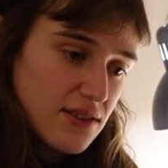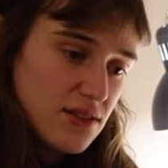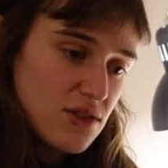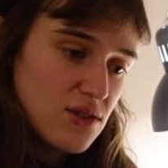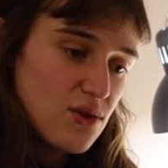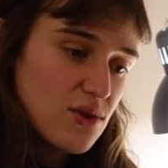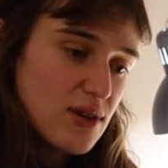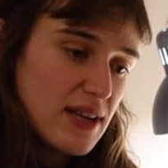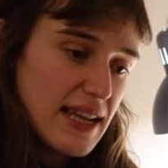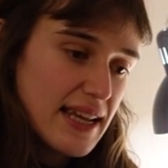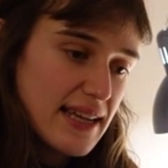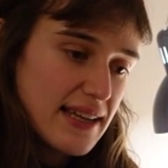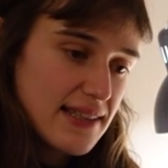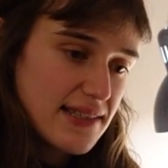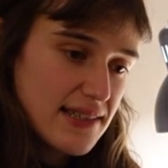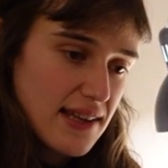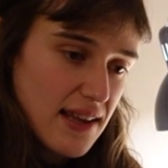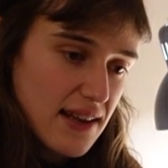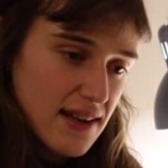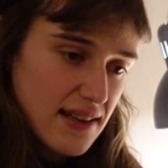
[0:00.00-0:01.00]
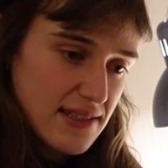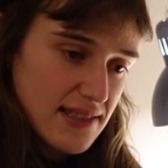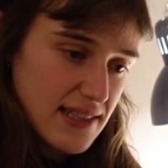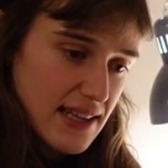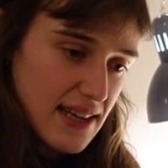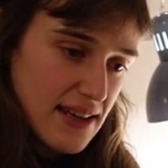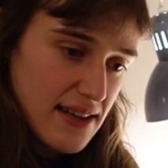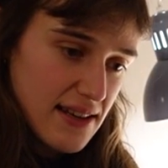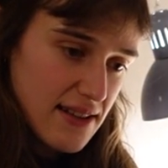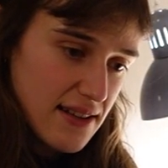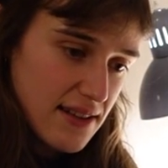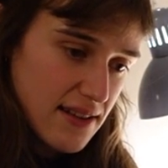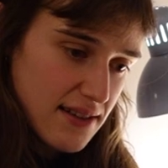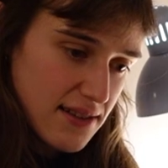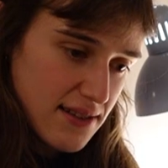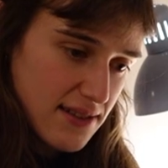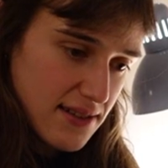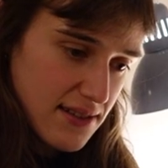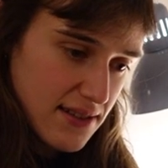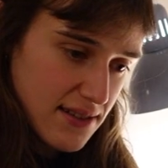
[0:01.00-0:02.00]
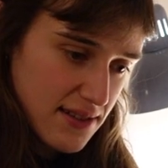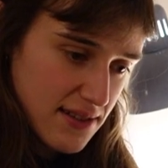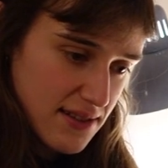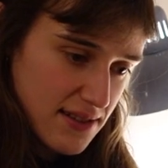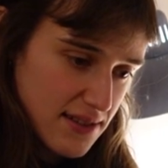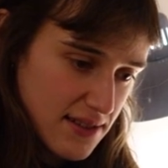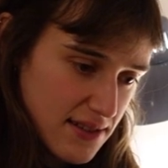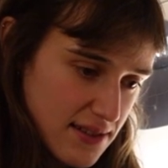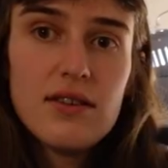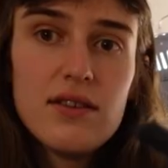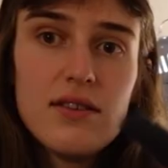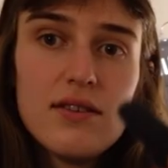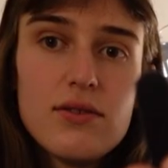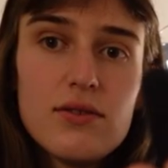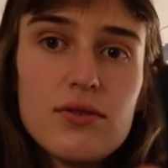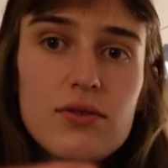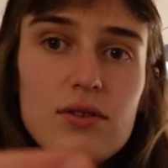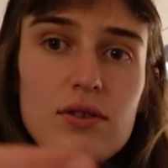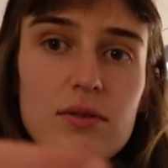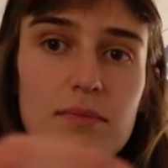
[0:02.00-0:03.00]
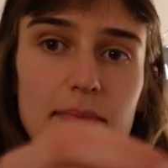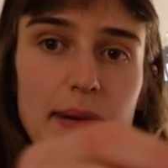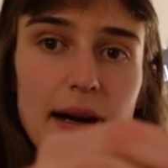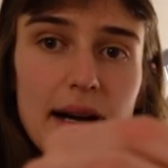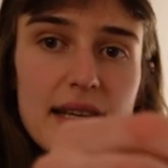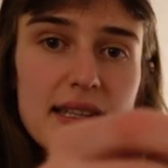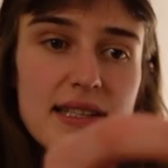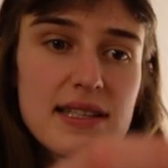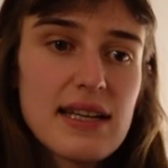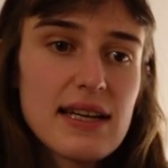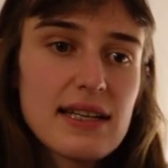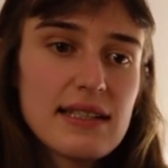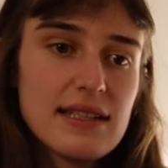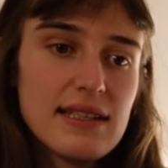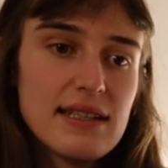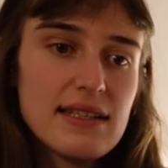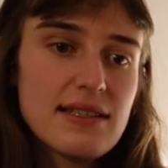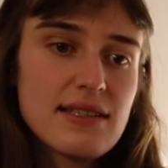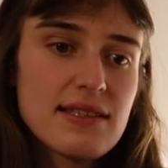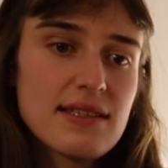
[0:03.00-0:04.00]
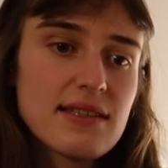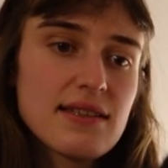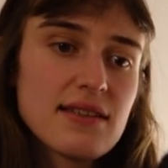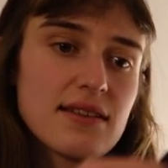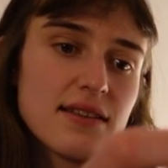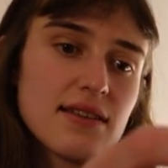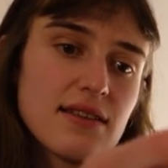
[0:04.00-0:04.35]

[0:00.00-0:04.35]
two legs and a tail. All parts like this.